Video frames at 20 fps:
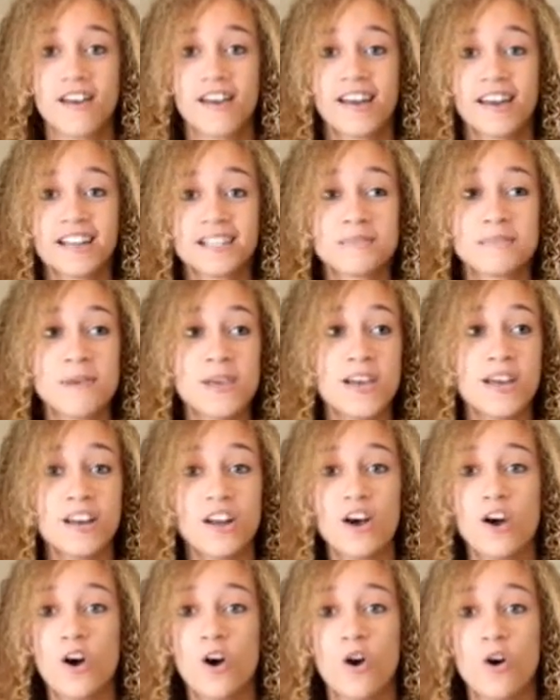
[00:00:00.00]
It has been
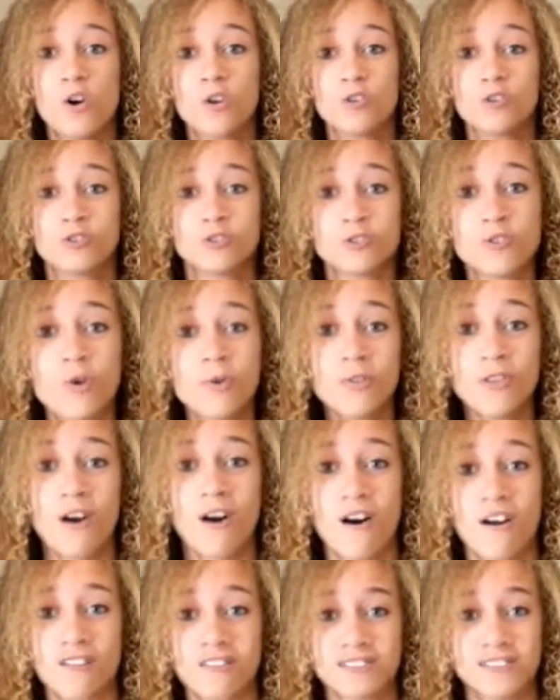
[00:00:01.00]
so long